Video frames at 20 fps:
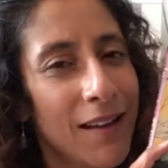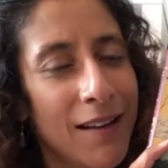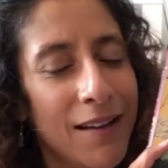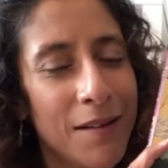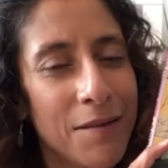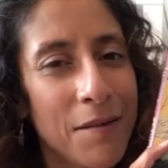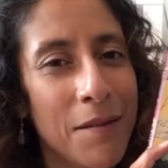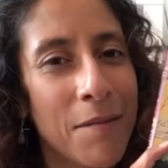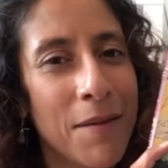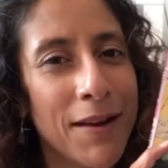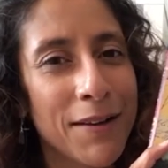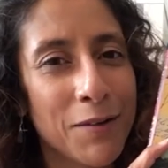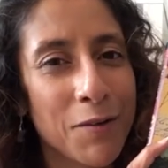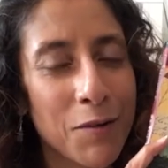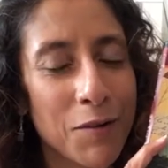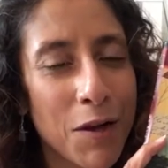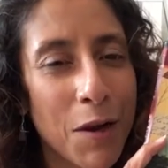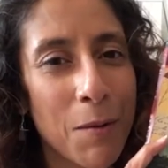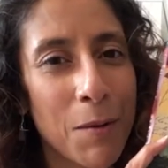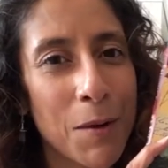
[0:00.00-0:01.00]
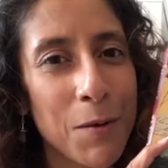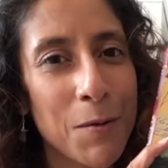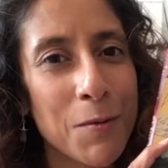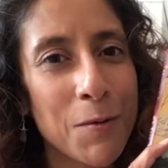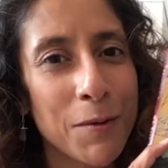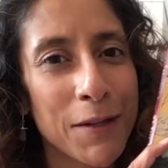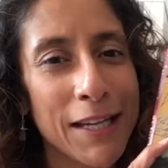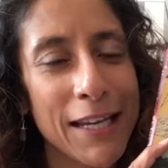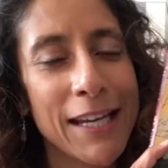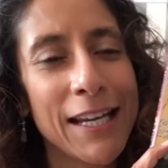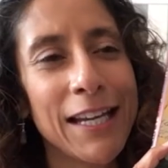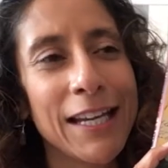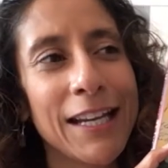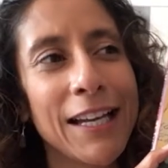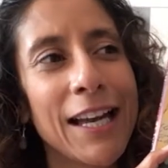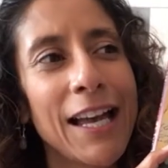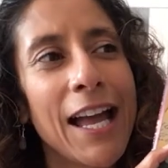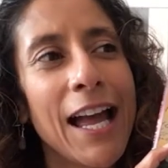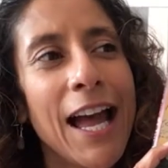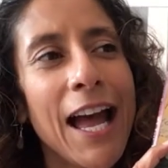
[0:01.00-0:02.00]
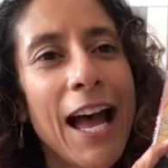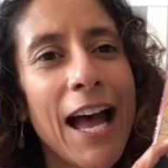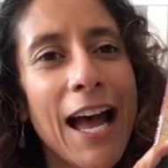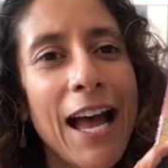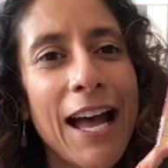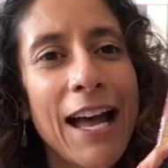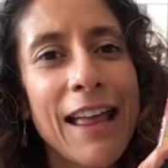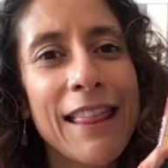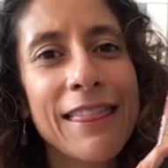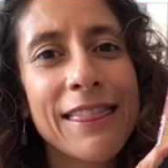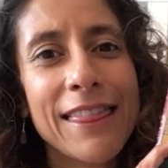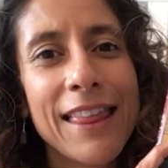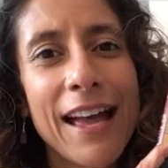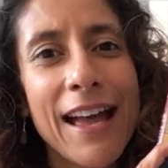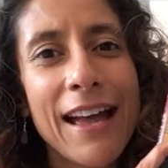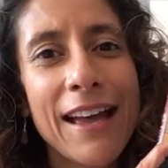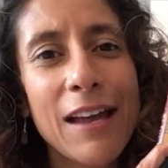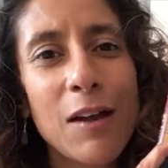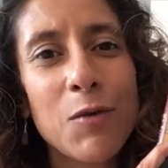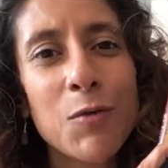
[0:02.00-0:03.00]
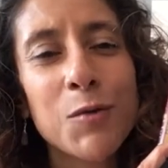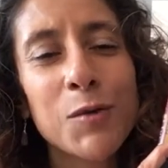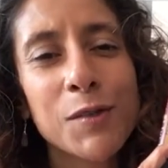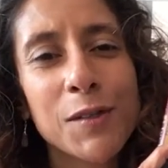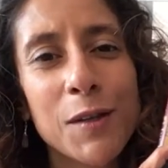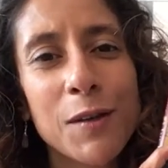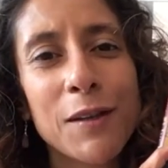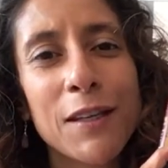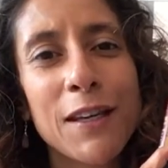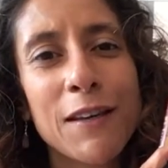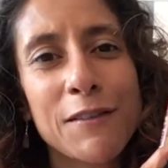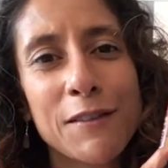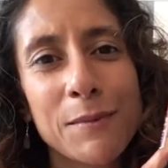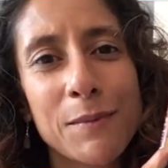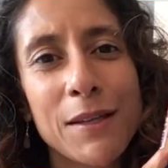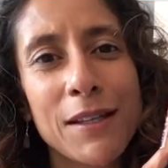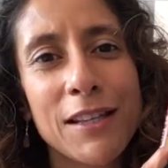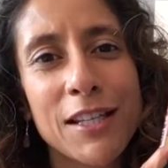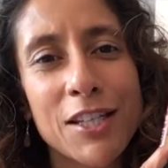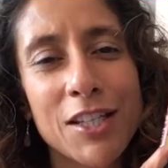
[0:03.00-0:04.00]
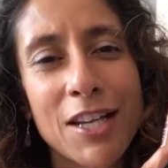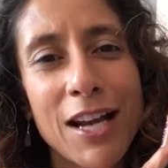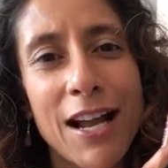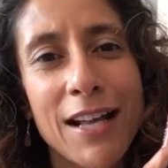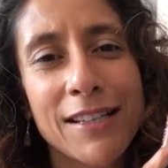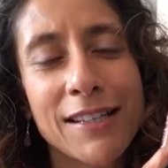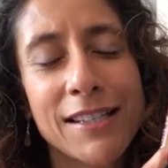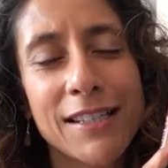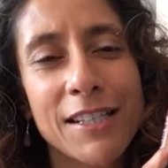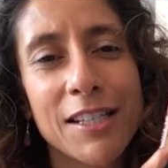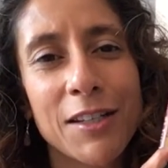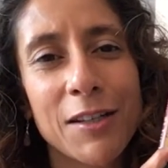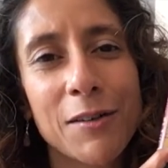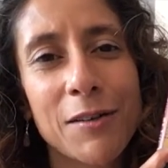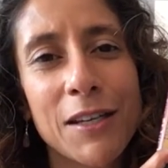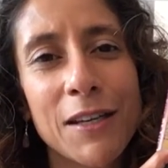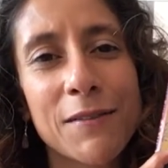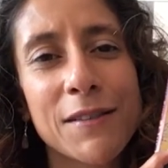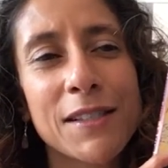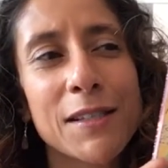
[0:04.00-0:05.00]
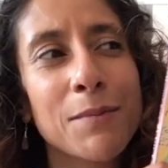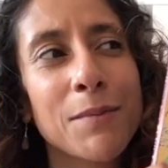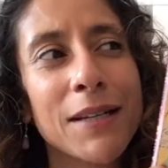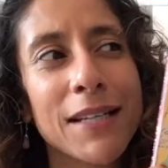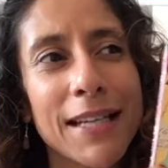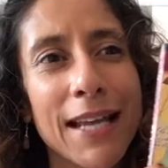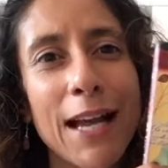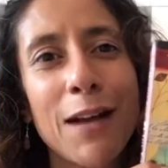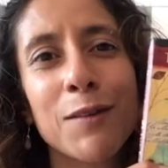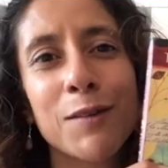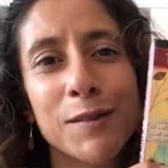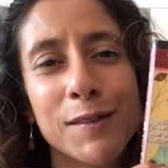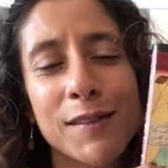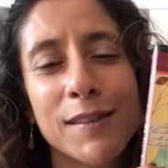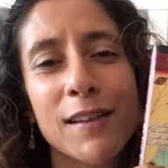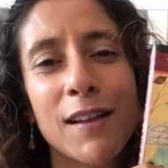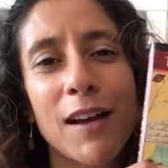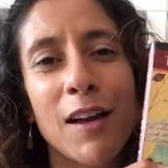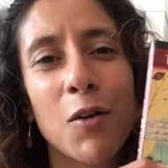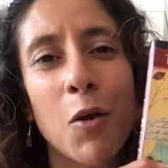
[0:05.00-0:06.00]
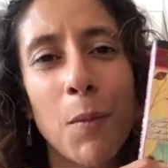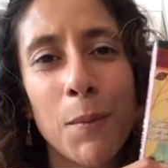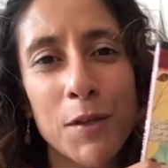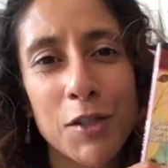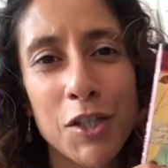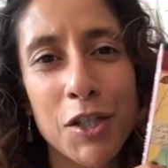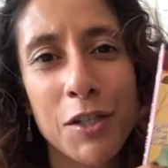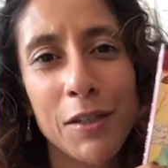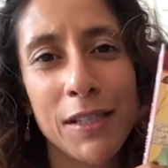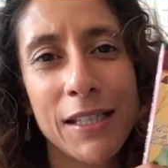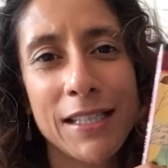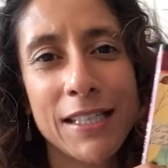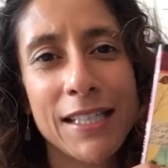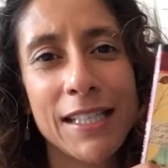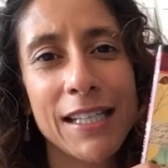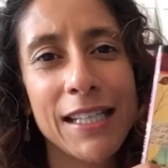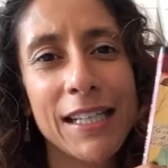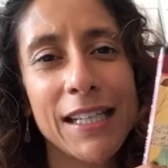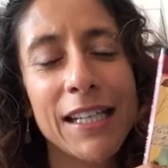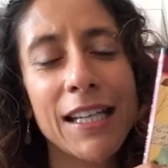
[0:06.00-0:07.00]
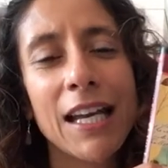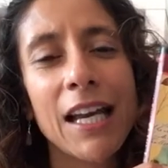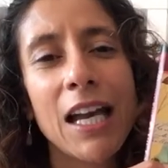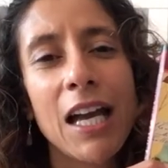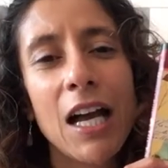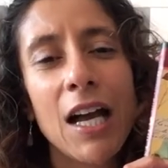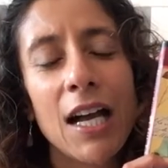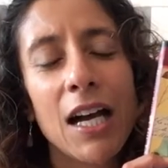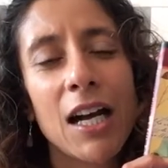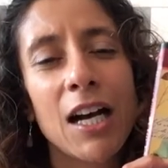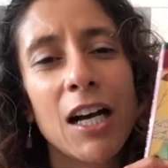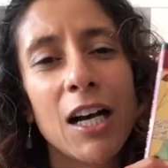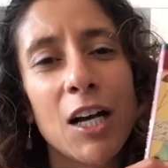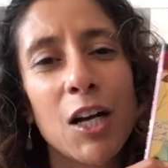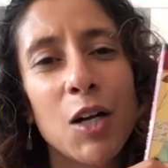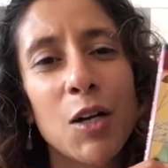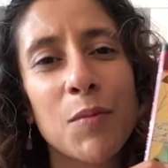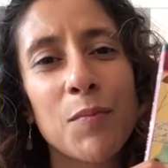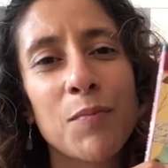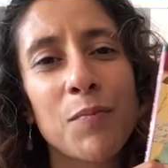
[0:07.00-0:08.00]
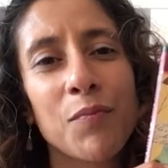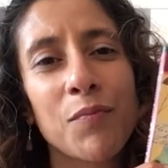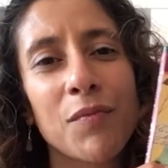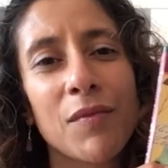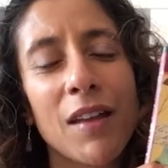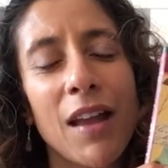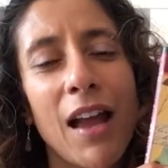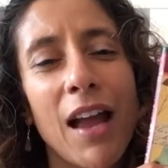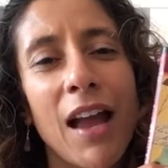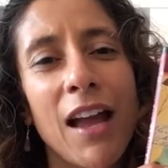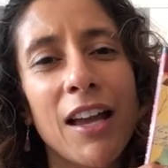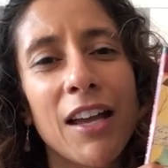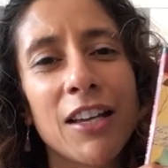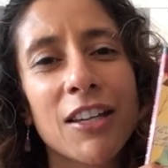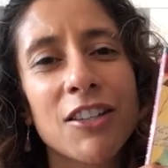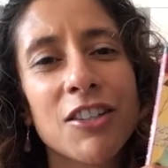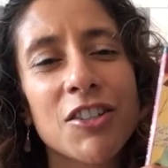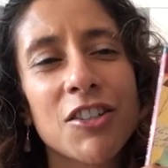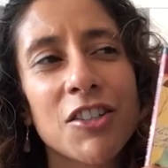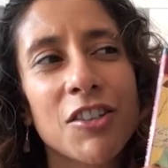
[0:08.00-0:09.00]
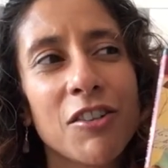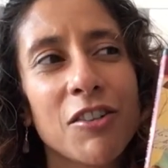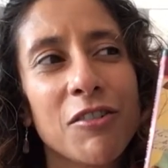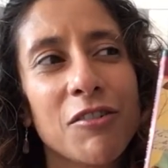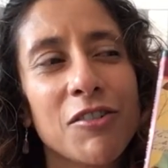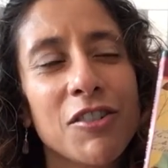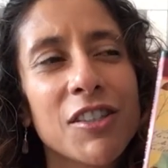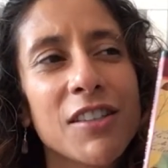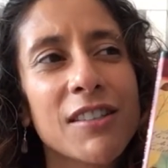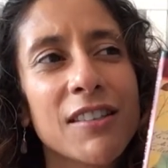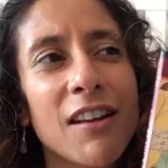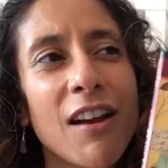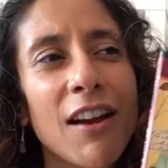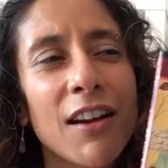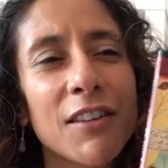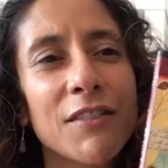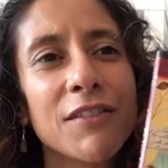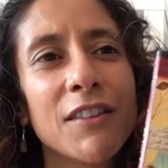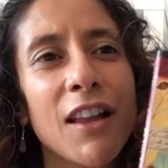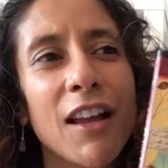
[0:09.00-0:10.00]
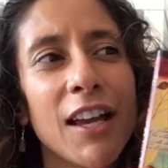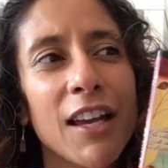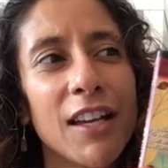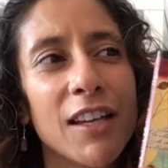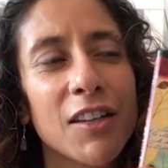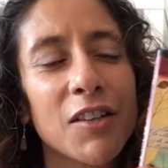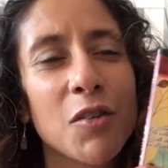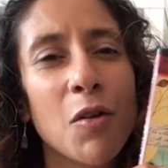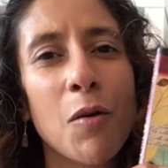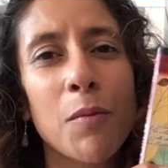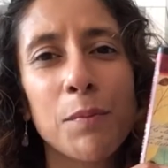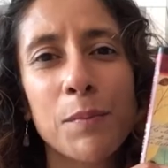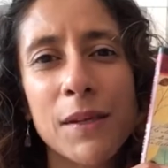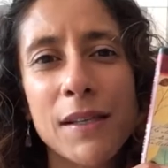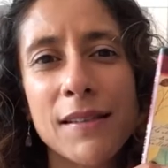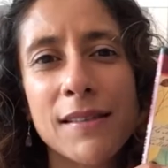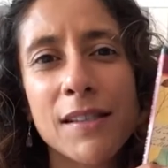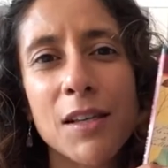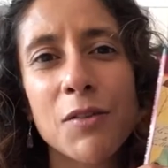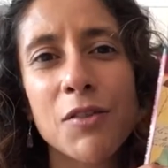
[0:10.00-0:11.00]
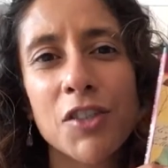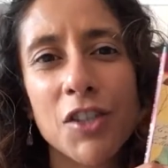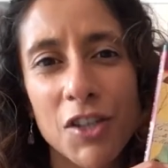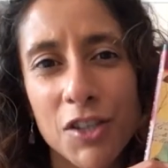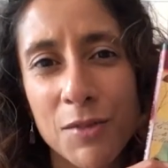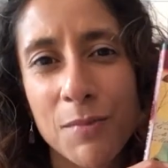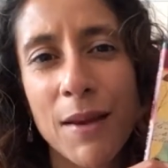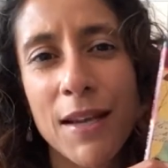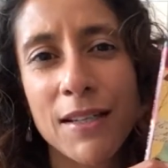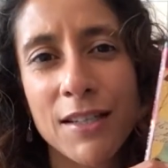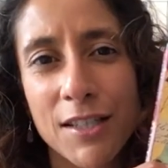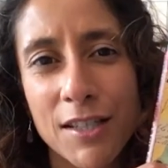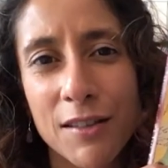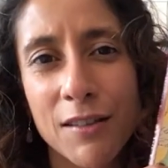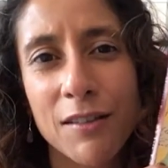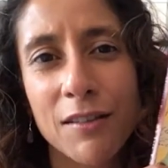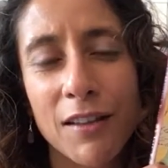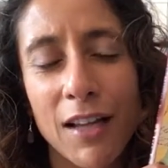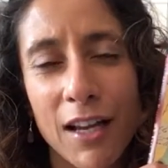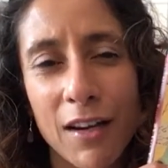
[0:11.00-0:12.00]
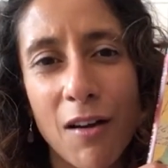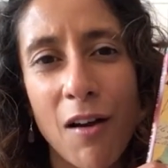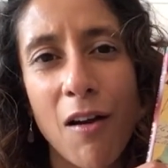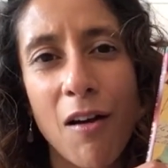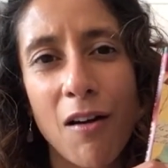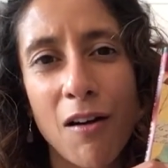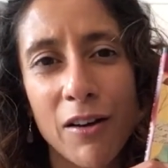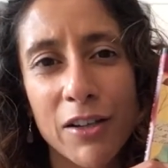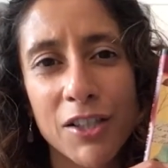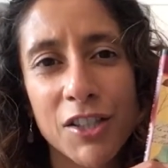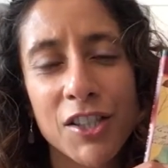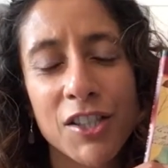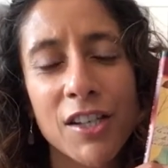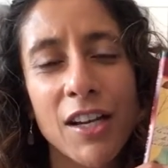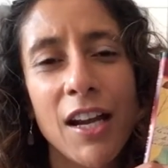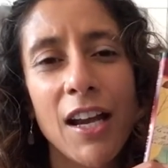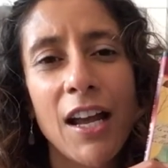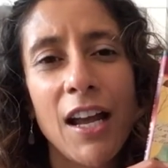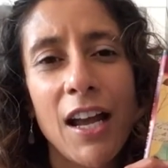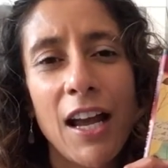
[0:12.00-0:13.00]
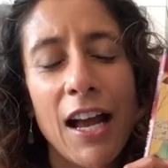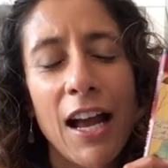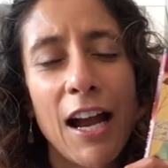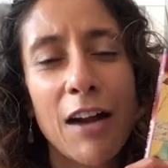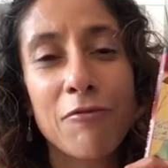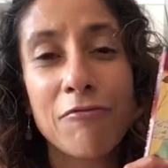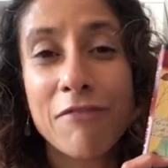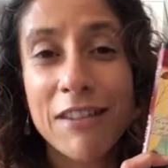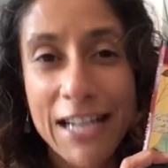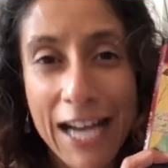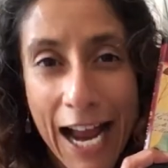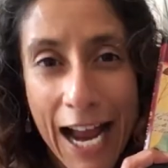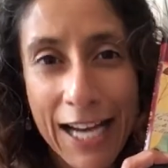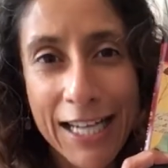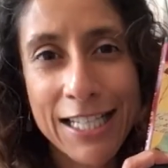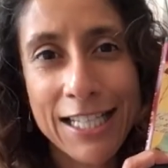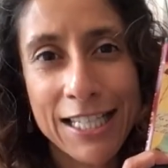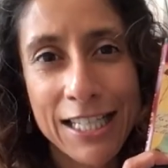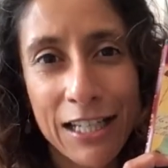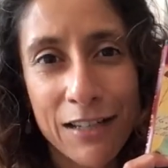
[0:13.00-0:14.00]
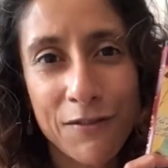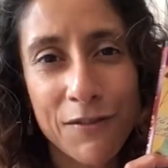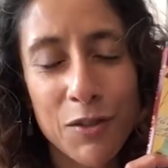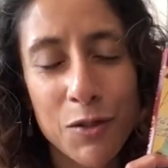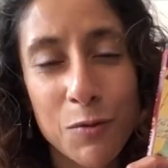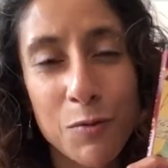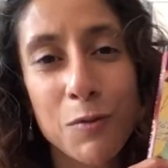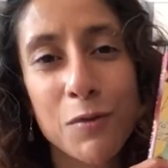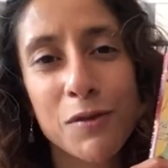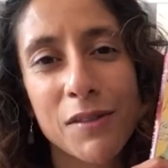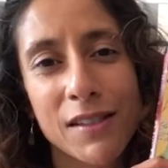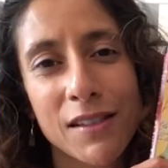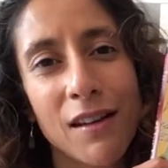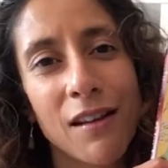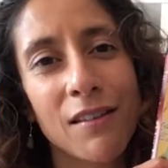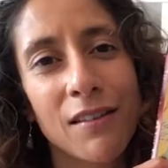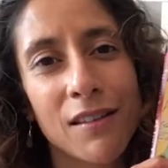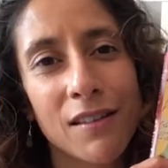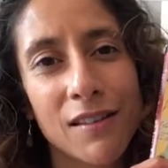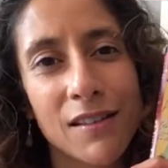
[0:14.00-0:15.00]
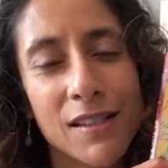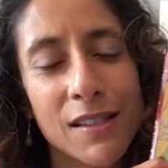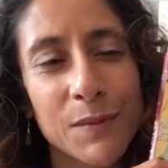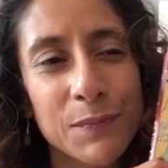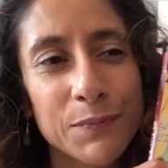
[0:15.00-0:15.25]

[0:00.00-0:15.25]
I might not know it all here. And that also gives me the chance to give somebody else an opportunity, and to just kind of like not be so judgmental and harsh and reactive towards others.